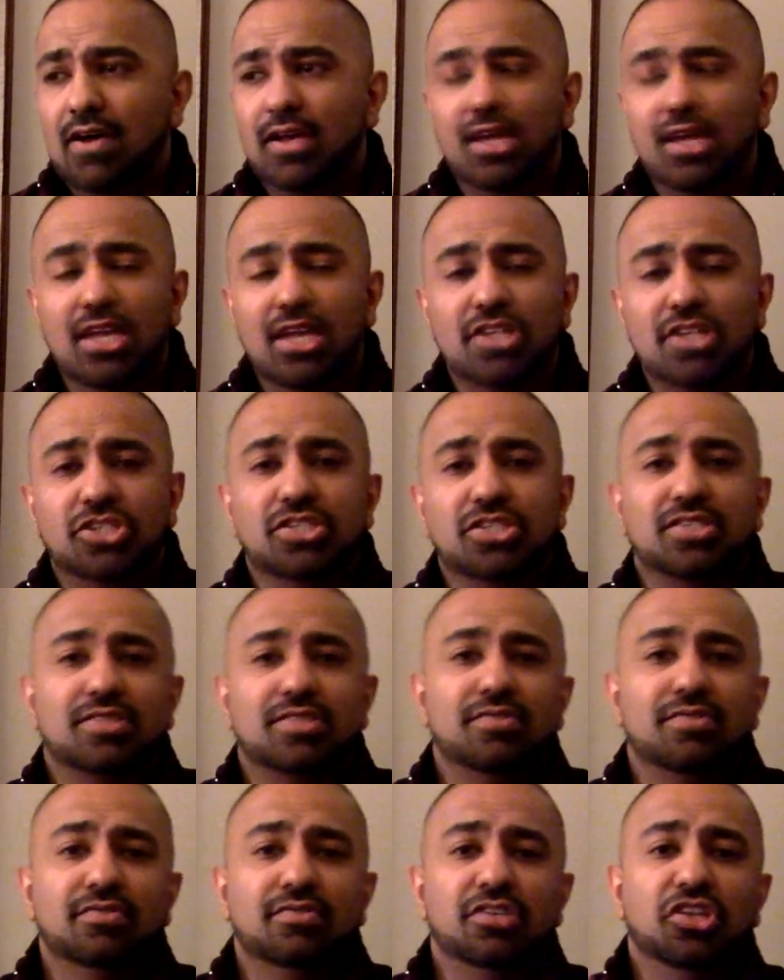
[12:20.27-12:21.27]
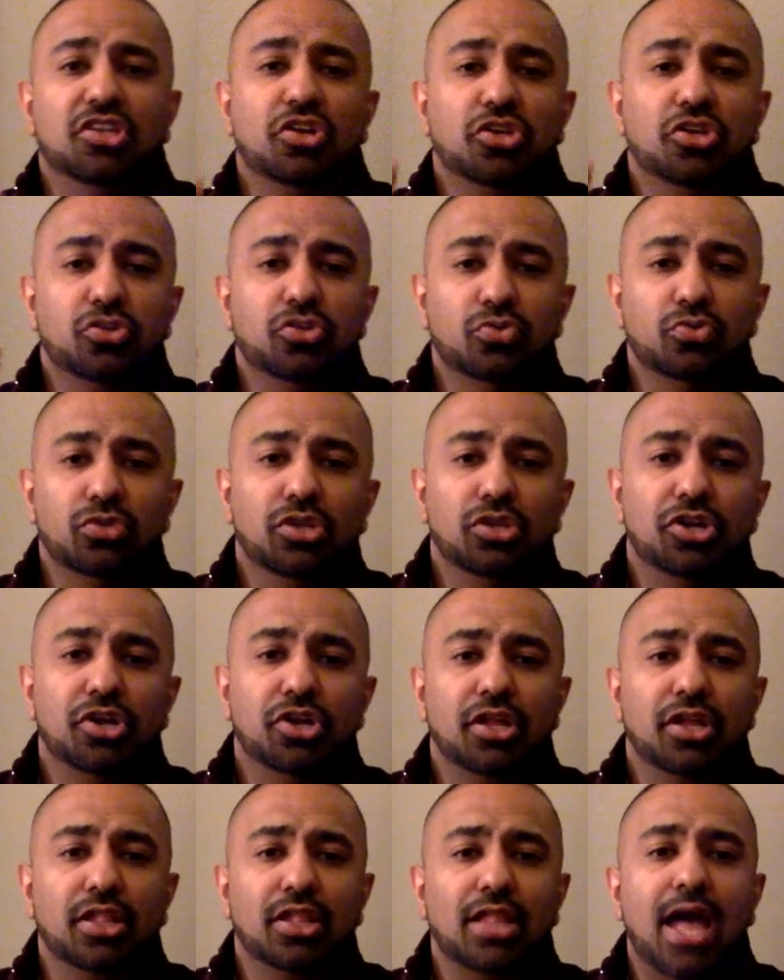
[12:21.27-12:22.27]
It's just you learn
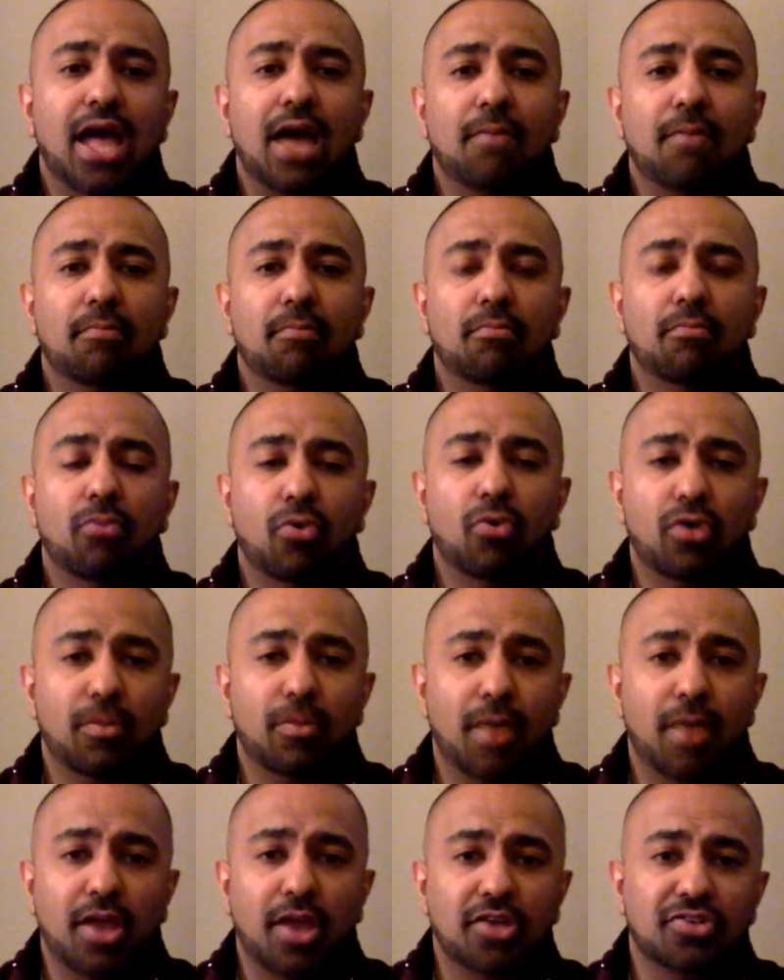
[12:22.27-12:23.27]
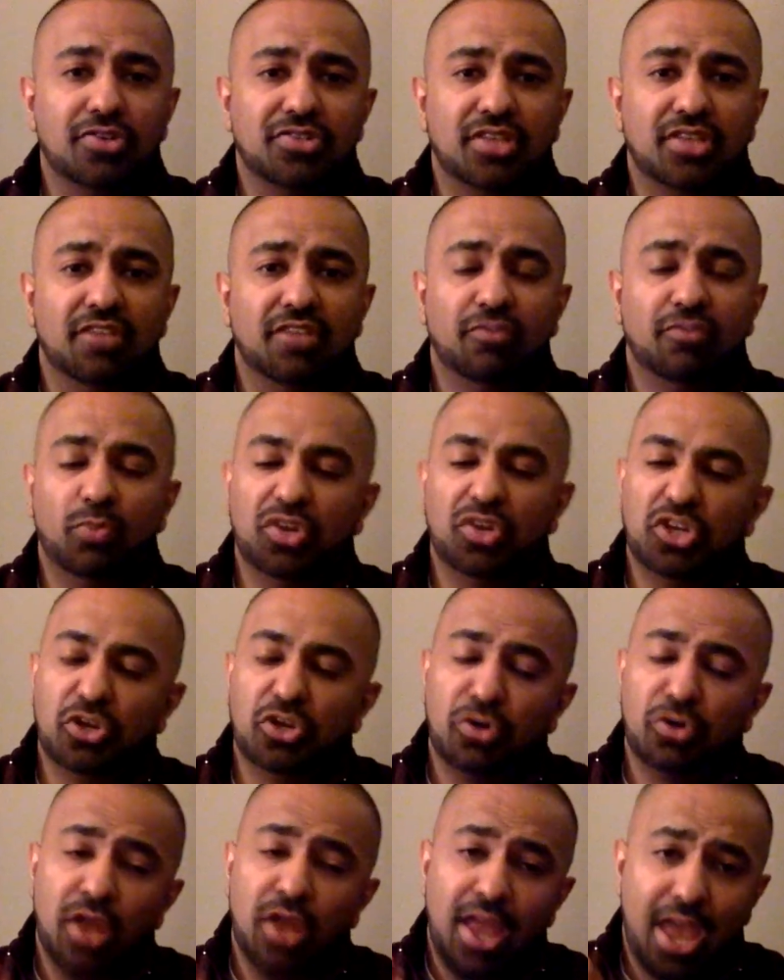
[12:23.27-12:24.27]
a lot more about yourself when
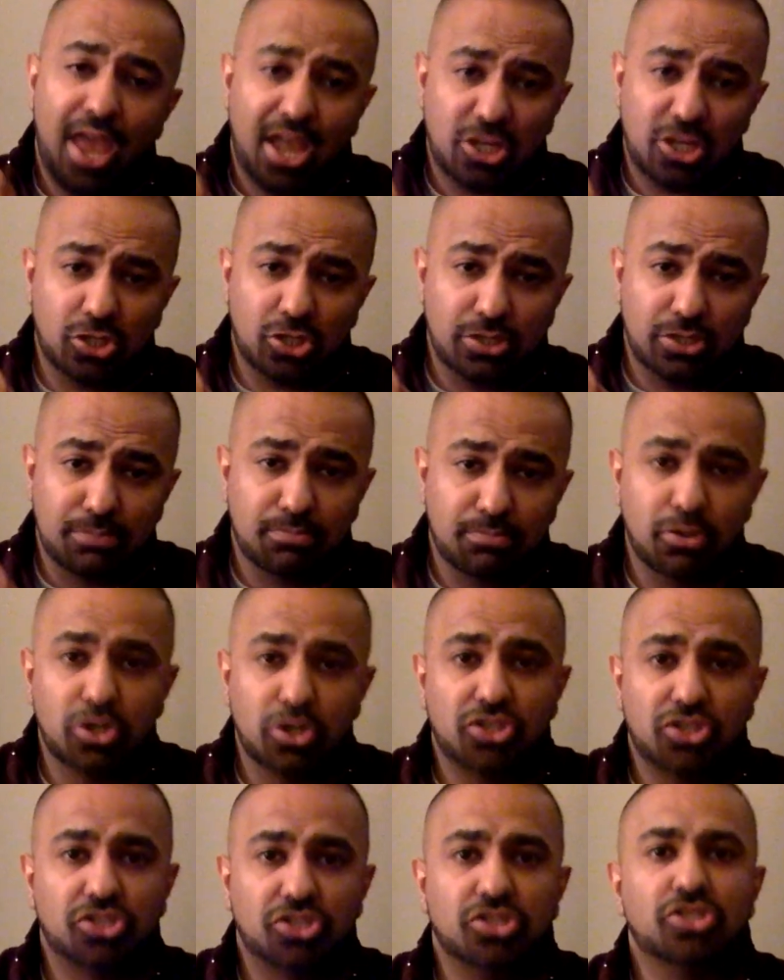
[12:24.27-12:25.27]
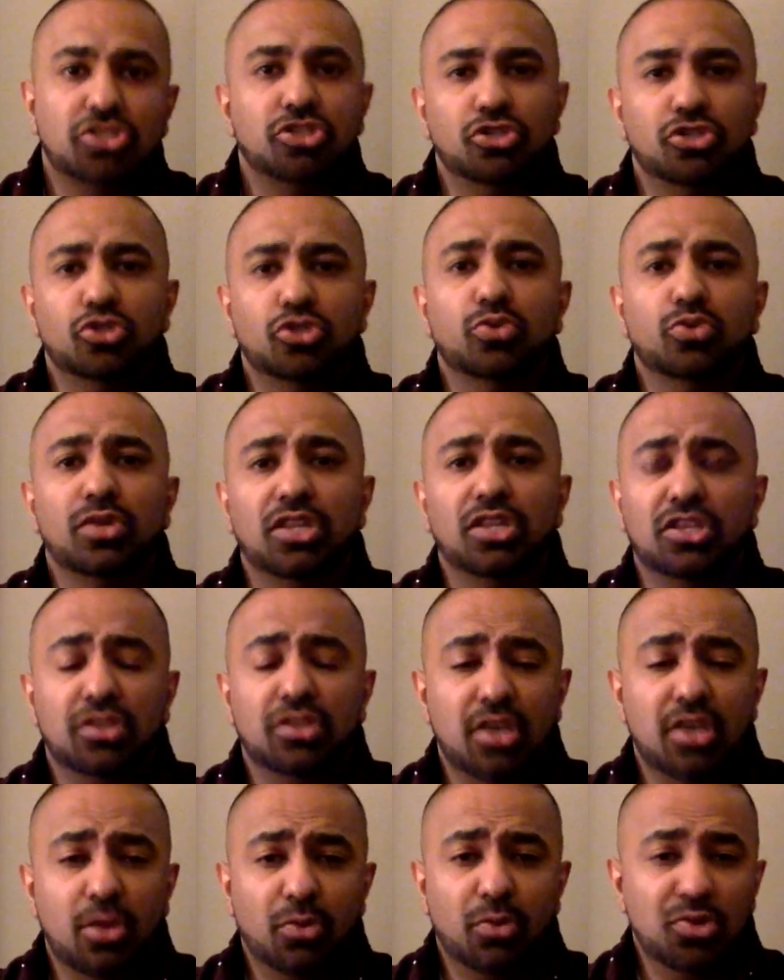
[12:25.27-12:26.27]
you're actually pushed to do it.
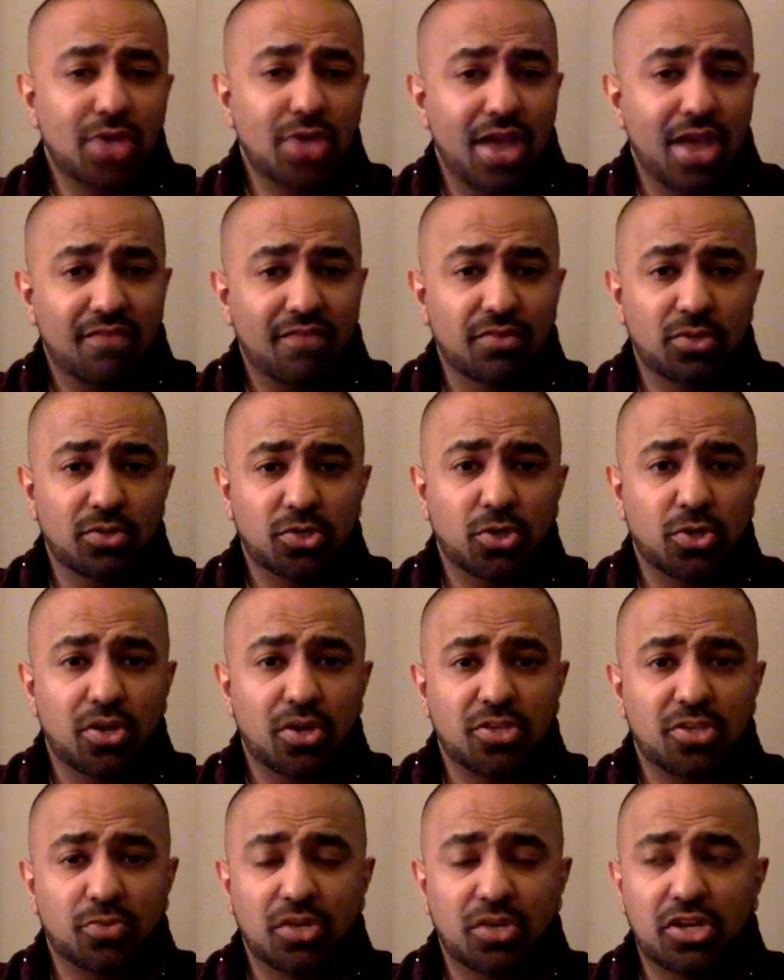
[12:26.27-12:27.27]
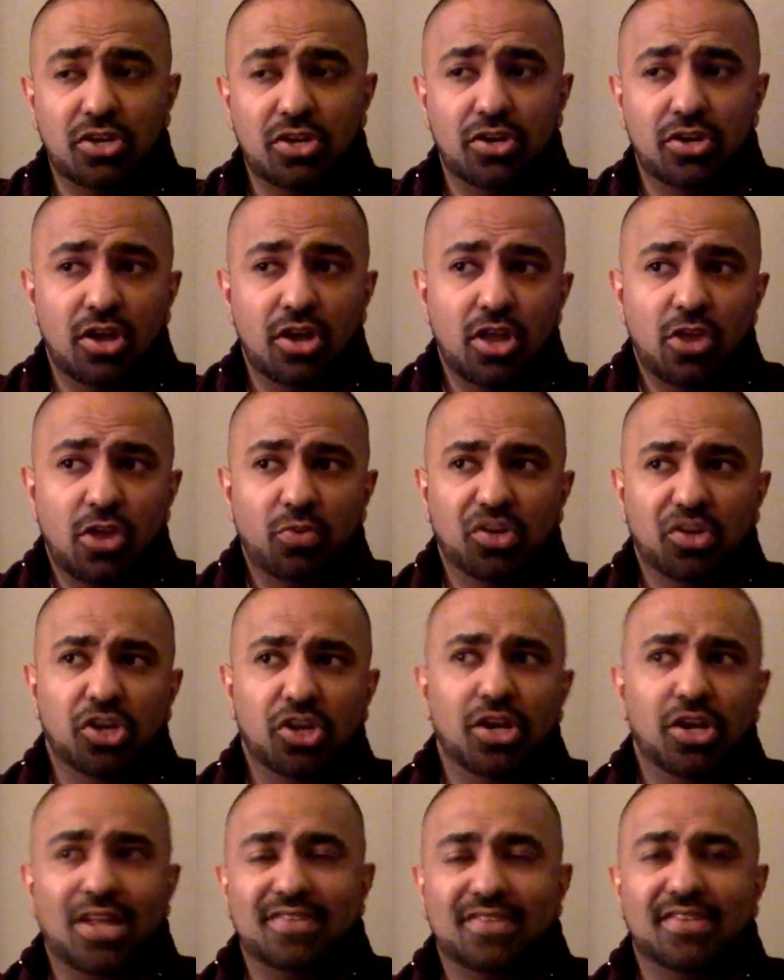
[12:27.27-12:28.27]
When you have no choice. When you're
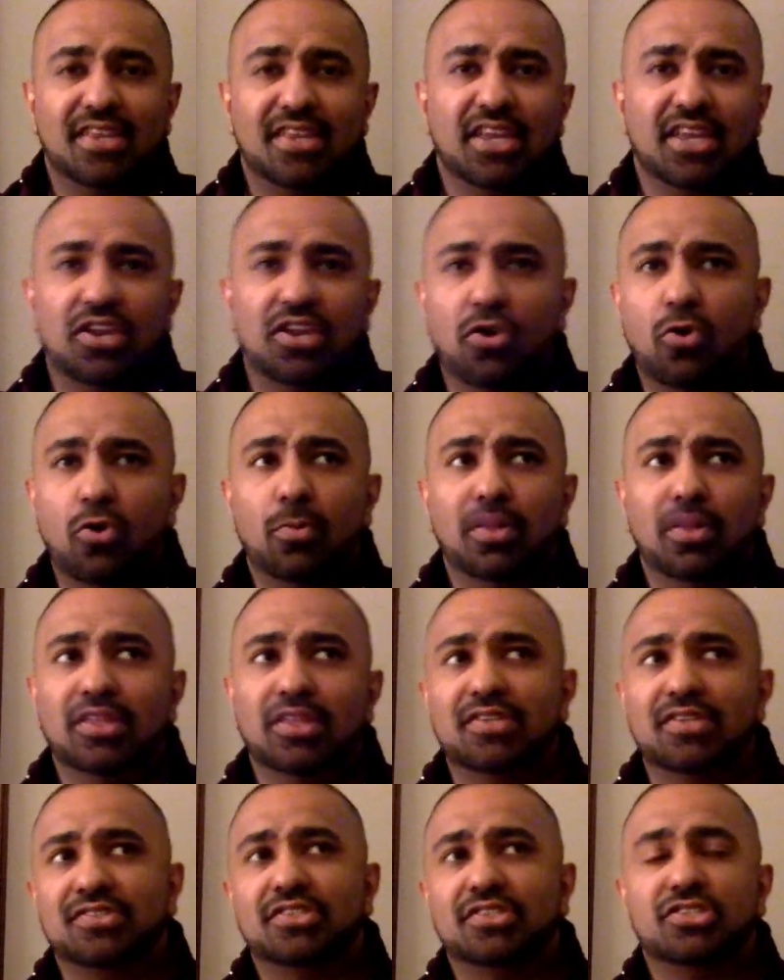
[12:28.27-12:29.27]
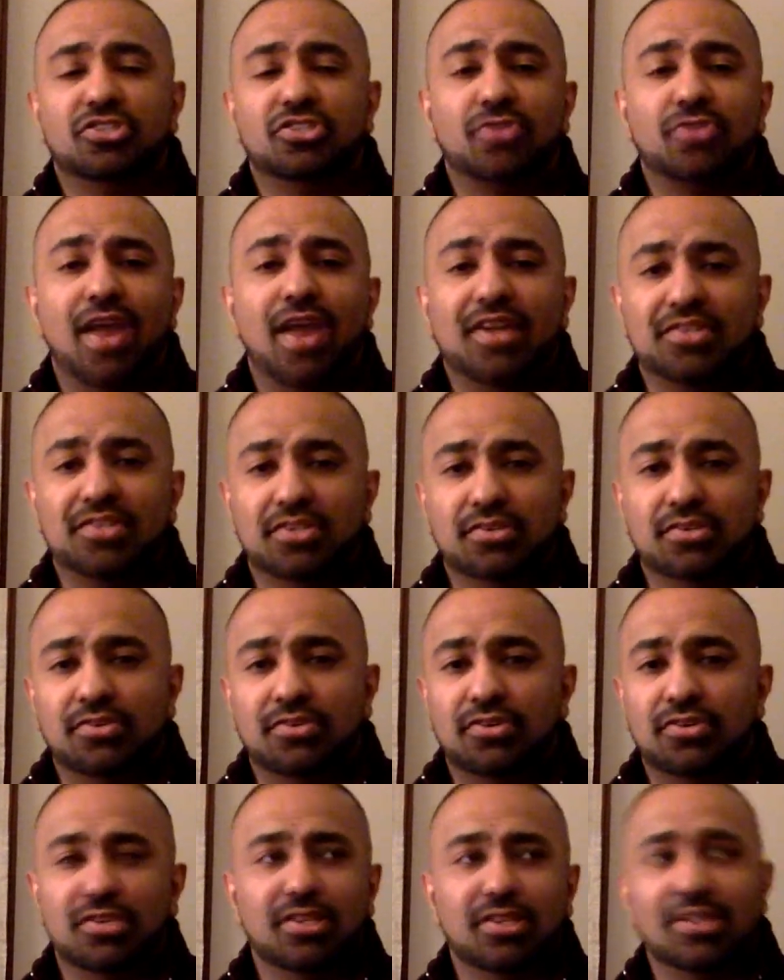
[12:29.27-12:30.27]
not sitting at home and there's a distraction,
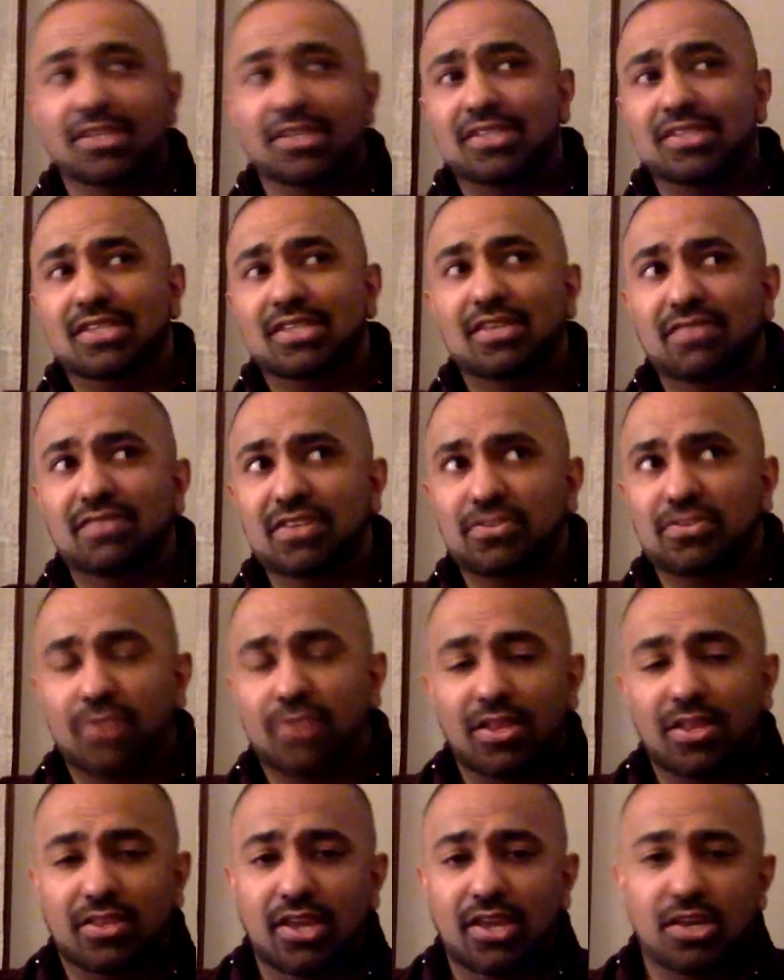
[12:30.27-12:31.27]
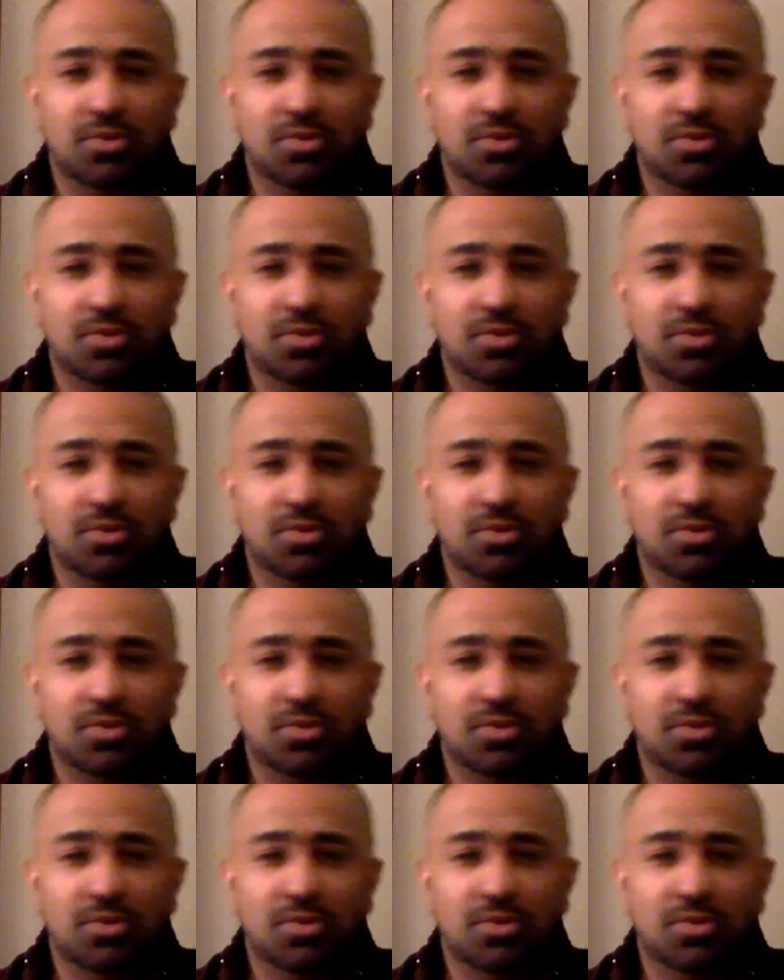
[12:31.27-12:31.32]
or the TV's right there.